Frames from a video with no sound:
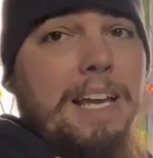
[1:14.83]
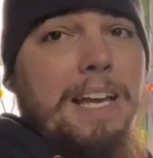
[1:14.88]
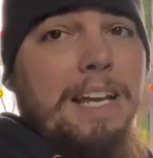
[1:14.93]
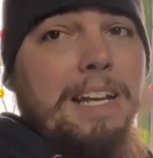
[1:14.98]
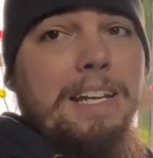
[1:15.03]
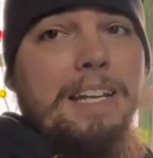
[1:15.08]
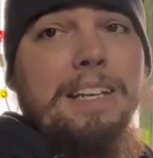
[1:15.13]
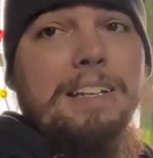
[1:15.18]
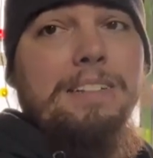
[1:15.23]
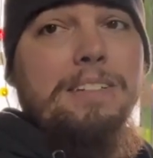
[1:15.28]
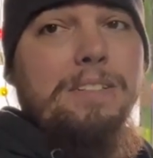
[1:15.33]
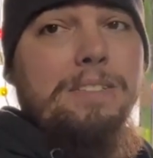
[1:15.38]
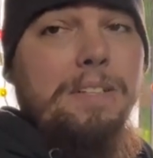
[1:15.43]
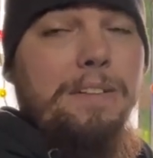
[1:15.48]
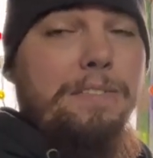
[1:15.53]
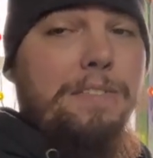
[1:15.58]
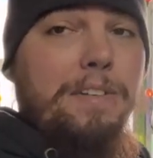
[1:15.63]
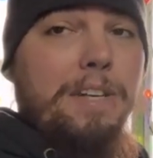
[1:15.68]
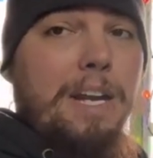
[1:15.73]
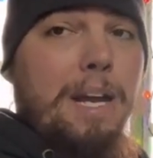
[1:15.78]
and he does a
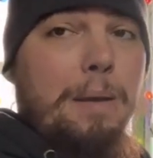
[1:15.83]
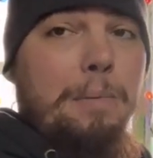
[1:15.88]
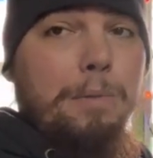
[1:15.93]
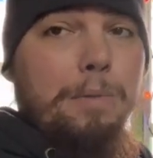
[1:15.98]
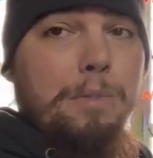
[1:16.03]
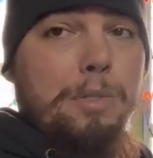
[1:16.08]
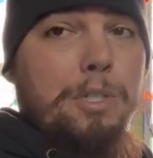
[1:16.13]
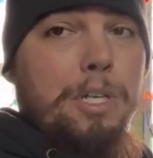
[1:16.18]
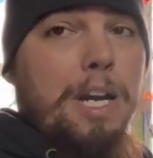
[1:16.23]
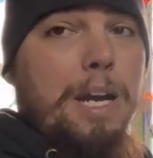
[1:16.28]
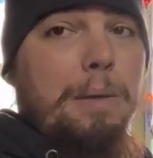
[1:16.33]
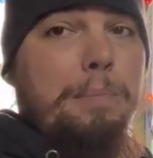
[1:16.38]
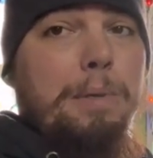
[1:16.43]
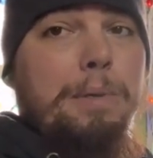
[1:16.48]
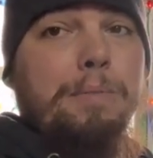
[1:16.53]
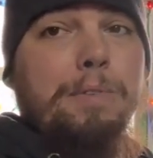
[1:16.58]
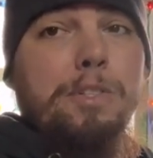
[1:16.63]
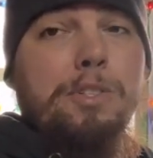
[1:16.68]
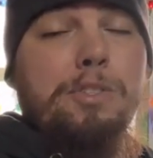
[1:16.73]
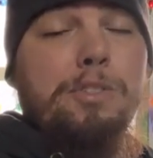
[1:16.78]
phenomenal job he
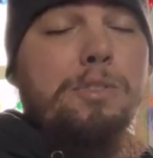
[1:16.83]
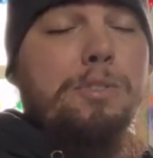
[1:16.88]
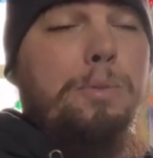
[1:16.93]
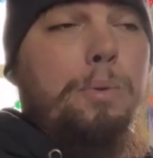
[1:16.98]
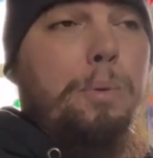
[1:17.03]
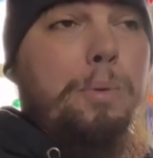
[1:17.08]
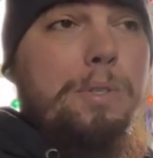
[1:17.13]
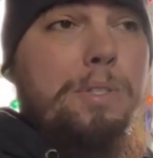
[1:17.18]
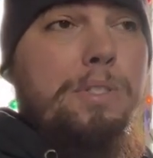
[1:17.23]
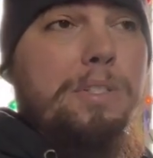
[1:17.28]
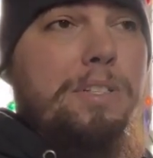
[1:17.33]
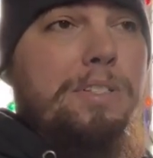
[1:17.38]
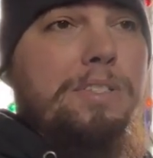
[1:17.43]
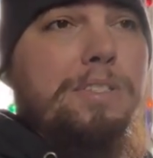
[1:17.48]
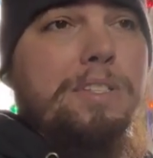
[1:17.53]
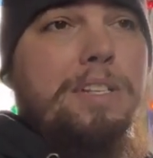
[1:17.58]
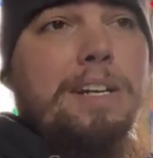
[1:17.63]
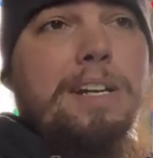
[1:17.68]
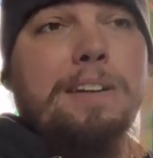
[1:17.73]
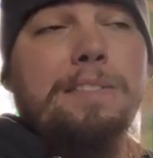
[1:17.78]
restores this
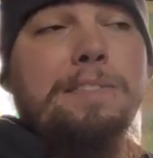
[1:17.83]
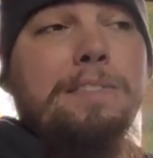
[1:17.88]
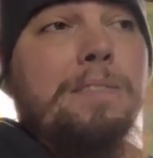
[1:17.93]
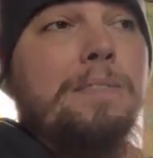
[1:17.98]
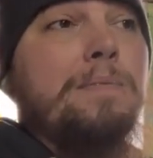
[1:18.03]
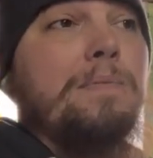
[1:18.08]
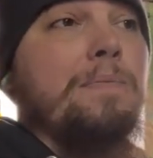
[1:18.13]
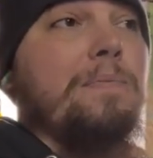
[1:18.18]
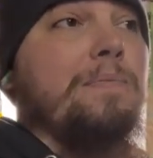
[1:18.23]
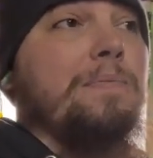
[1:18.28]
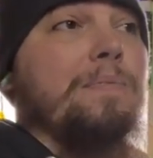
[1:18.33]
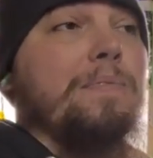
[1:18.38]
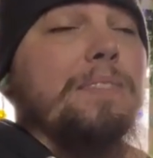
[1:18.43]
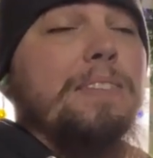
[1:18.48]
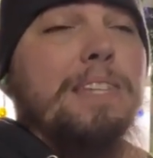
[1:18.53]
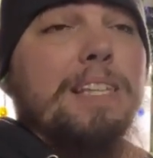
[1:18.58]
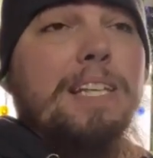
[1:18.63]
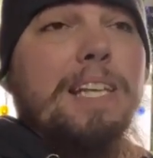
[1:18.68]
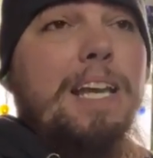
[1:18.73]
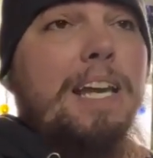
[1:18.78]
stuff
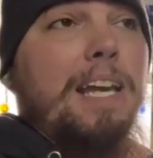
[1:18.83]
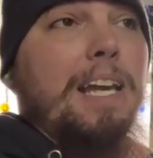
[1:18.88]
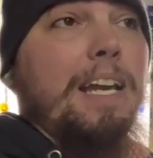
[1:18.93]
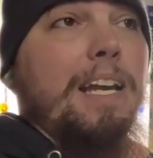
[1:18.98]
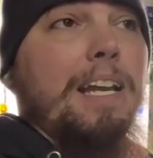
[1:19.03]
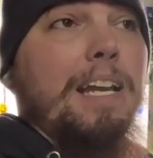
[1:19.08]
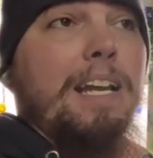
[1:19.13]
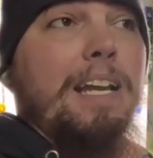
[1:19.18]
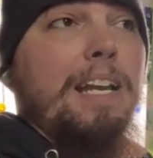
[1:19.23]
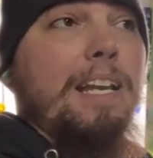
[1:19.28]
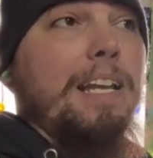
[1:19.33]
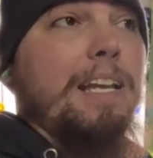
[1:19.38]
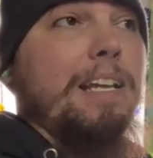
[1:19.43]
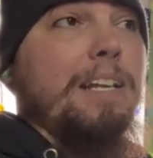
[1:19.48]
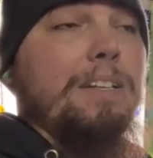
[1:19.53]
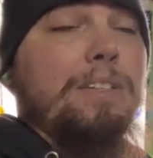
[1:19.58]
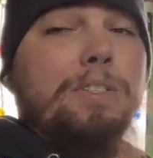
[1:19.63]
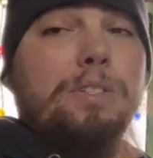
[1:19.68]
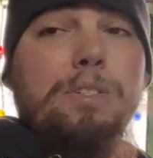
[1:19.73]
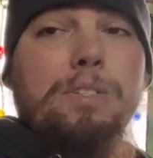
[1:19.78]
and
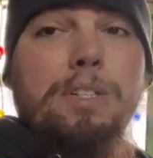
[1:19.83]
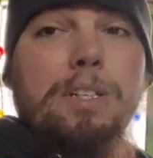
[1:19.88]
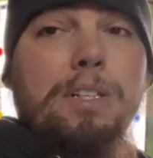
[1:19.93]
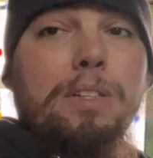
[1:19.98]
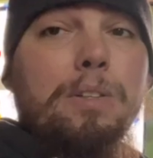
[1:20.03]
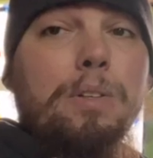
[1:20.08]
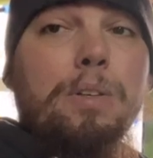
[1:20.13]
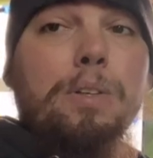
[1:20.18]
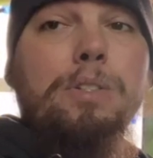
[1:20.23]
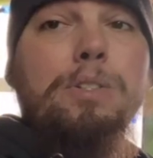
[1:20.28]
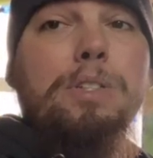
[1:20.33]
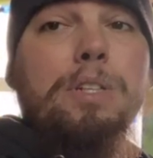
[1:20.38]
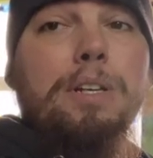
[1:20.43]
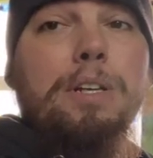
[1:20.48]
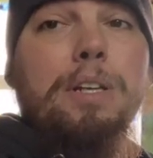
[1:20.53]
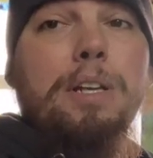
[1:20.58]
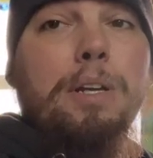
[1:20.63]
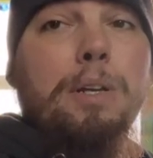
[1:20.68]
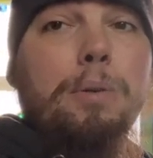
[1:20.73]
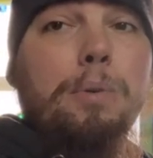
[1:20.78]
it just it looks
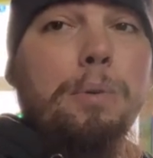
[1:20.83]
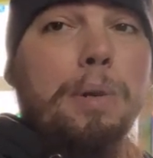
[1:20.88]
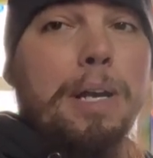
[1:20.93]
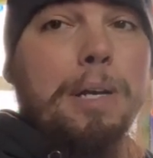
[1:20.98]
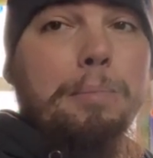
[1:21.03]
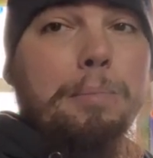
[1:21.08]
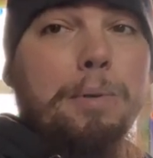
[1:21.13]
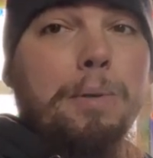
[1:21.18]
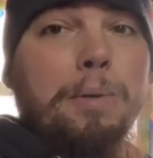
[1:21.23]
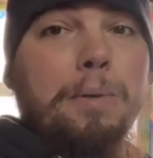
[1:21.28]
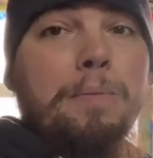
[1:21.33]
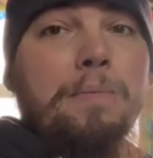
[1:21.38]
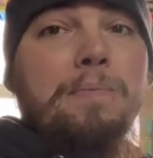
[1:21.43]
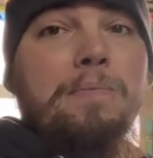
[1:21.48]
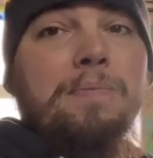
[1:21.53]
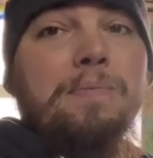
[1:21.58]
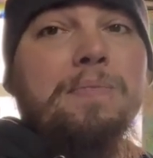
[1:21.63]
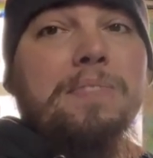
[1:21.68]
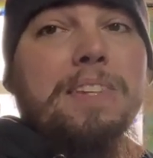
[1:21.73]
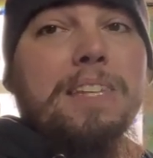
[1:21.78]
incredible
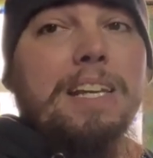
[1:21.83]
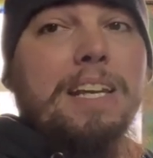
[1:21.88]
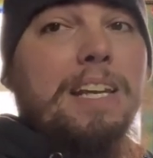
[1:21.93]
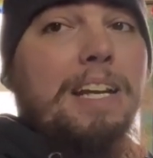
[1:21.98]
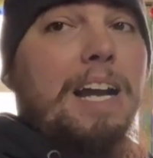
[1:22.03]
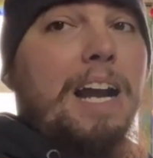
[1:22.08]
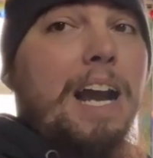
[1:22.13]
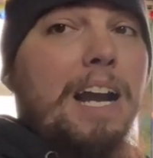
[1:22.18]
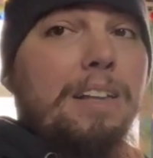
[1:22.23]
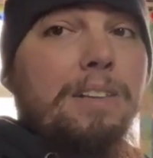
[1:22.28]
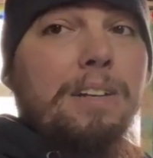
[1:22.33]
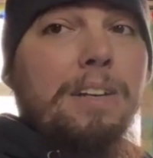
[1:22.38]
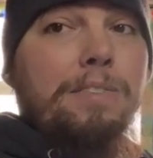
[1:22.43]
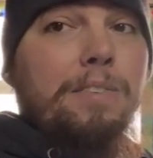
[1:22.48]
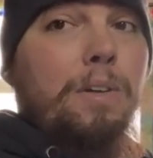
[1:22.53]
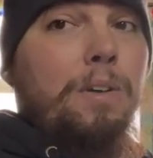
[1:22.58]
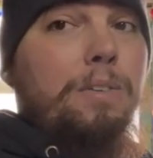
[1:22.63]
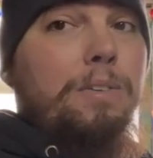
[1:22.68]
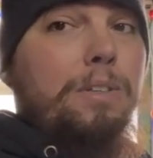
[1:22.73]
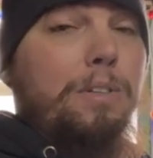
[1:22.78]
and i love
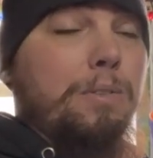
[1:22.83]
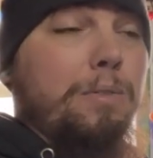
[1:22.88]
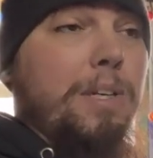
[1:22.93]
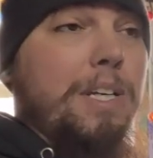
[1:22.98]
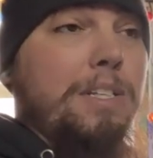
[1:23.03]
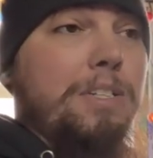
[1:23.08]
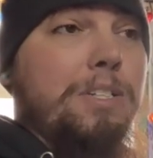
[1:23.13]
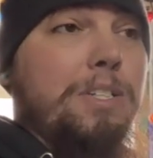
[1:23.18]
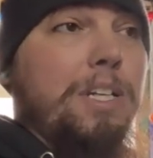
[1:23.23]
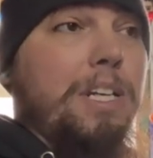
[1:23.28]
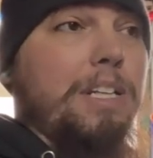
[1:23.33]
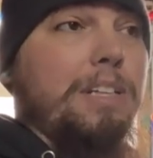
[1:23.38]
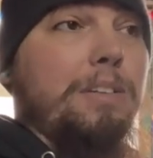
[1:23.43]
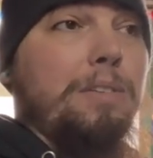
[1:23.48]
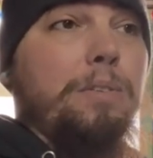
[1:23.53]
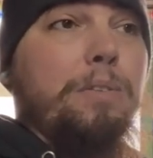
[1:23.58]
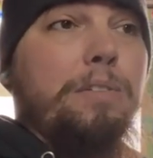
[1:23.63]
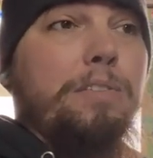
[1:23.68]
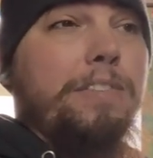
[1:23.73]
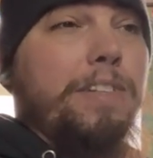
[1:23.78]
all the grinch and the
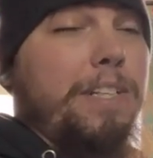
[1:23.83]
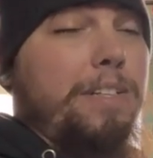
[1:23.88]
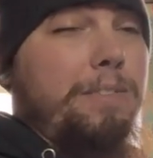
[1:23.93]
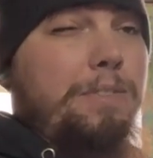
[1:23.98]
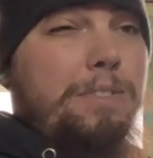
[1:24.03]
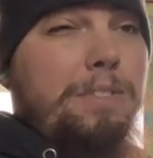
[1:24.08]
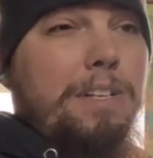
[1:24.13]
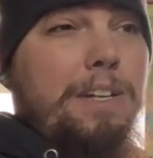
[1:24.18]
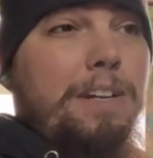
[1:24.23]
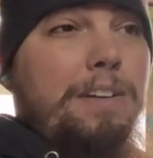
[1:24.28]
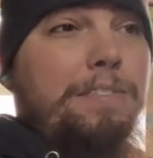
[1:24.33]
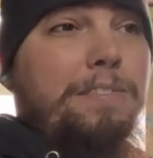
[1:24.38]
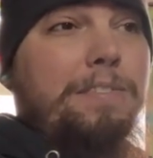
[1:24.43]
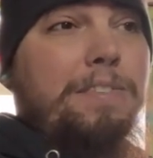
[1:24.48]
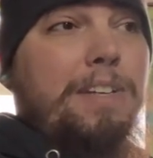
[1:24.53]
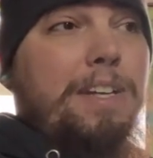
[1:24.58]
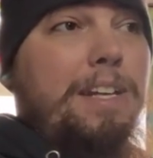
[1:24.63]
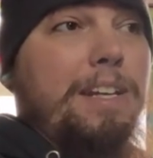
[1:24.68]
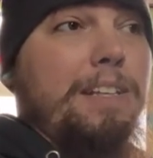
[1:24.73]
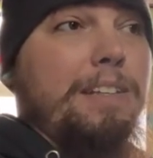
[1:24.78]
Whoville stuff
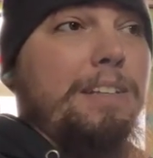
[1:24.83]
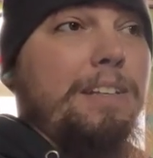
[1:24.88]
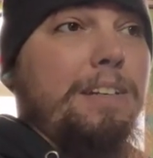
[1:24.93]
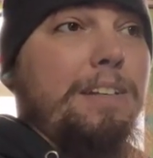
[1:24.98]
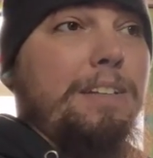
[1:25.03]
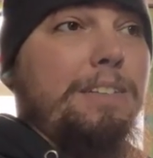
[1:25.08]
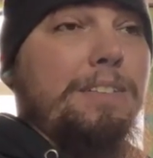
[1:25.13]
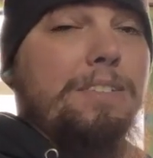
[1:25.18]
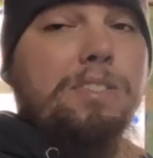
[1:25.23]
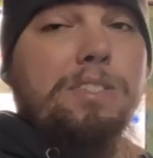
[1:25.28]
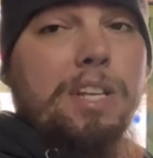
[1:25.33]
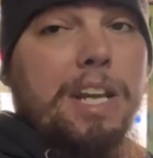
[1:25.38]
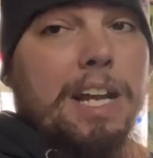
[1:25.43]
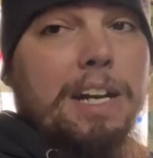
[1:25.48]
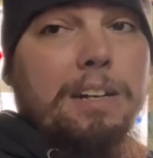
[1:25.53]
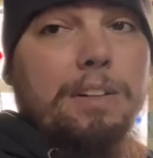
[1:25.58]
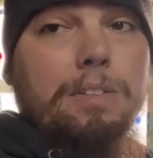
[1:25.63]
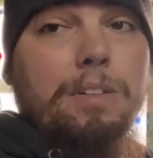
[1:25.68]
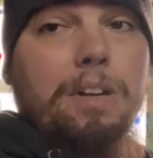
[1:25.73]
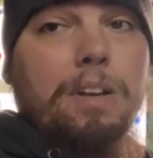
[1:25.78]
and the, the
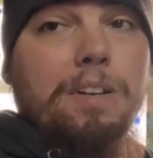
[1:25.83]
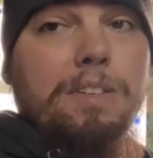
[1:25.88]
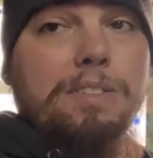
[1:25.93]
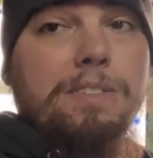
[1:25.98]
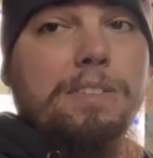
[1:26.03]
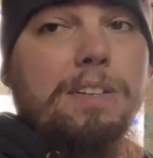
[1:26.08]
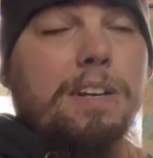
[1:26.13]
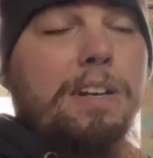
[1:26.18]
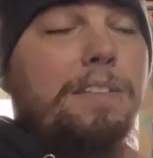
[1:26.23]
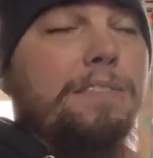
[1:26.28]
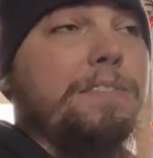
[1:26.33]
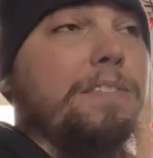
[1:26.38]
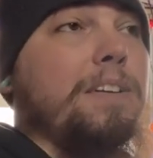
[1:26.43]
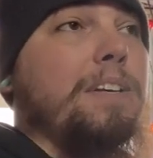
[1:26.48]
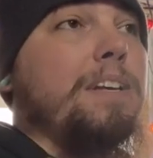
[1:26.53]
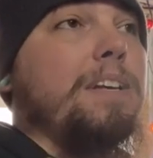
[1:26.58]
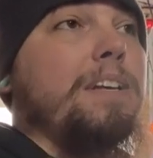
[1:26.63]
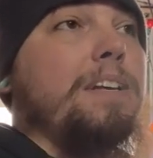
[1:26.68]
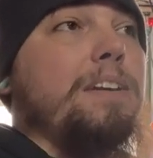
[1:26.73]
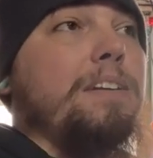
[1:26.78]
santa claus stuff
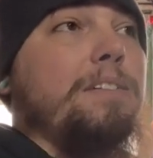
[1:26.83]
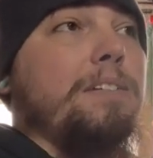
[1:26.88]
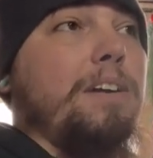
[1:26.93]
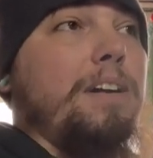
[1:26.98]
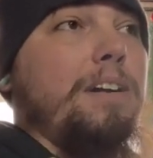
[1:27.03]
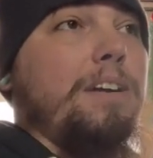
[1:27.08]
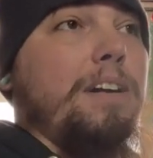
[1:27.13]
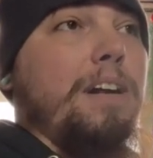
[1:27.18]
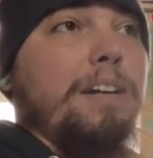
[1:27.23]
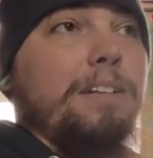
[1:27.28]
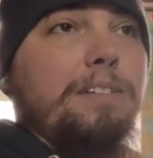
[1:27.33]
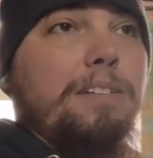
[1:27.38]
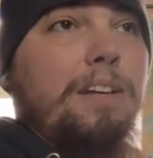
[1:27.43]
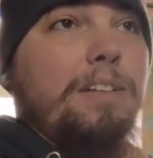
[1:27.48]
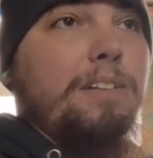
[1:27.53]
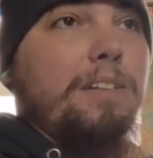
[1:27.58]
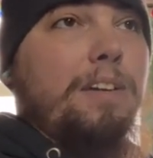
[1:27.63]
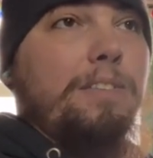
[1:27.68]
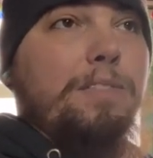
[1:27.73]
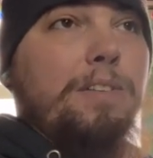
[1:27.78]
uh, I, I
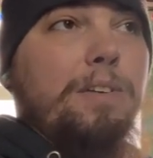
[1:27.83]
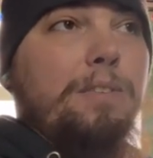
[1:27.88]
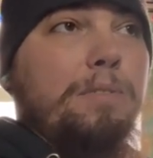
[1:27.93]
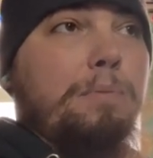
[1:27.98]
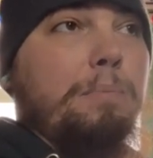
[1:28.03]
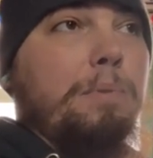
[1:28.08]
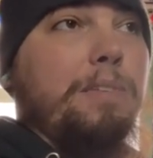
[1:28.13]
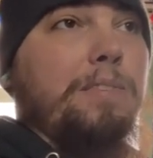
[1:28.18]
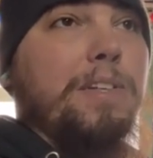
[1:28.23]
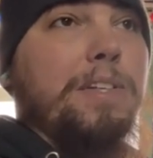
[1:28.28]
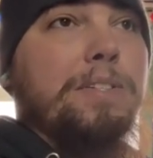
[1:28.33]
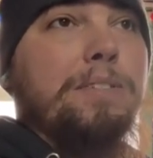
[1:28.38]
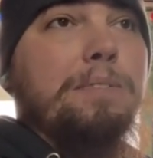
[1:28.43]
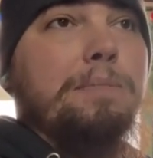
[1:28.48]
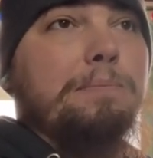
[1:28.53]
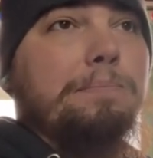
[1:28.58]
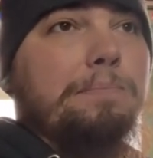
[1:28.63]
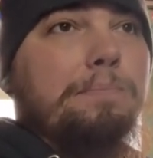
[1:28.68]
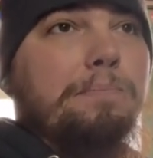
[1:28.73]
love those movies